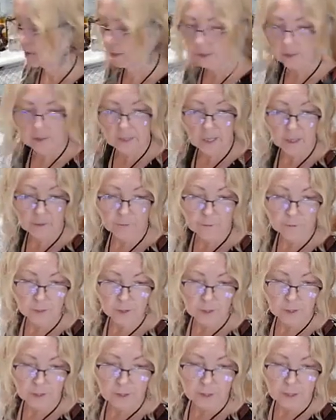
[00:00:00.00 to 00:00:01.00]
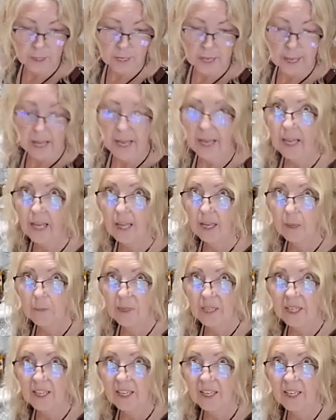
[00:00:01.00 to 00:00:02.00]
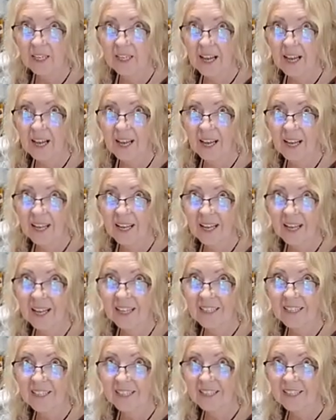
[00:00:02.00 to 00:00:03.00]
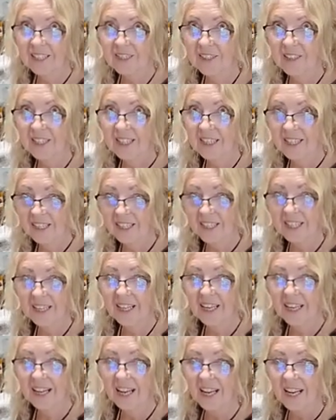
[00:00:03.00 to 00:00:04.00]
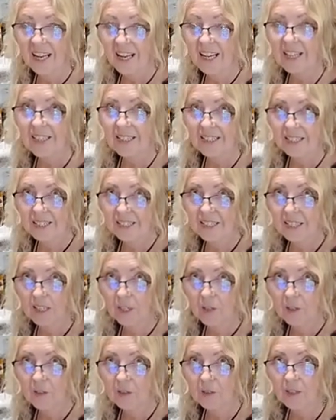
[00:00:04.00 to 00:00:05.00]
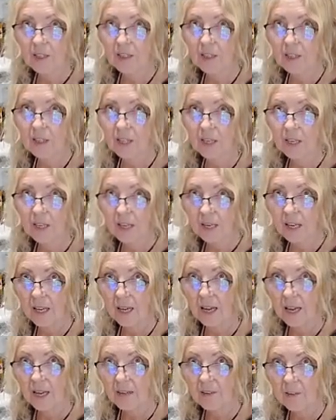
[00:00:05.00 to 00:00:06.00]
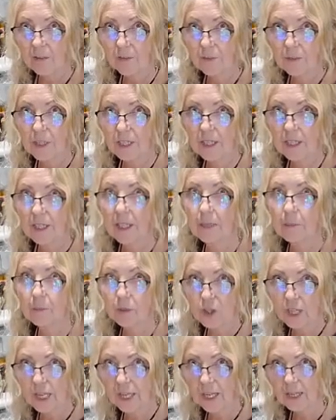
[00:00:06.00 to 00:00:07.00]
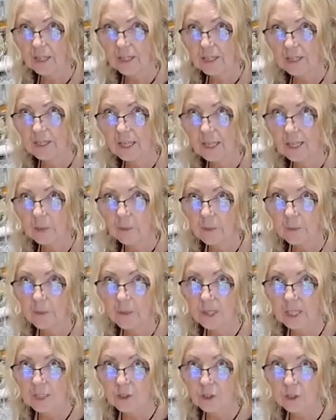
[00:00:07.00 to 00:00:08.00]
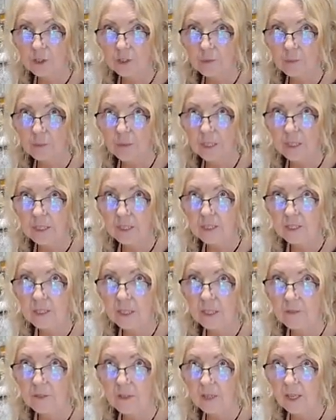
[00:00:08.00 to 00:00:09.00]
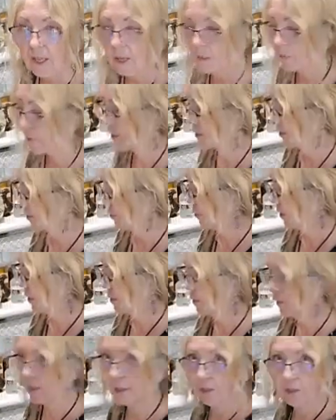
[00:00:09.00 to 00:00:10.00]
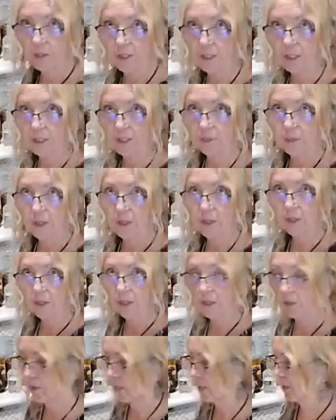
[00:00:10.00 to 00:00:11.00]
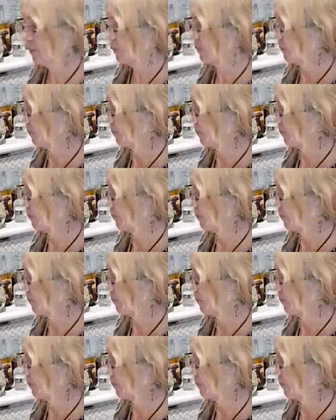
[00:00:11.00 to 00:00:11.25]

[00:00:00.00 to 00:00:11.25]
tougher. Hey Monique, hi, how you doing? So I have a feeling I'm shaking the table, but I shouldn't be because I have the camera on a tripod. Are you guys bouncing around?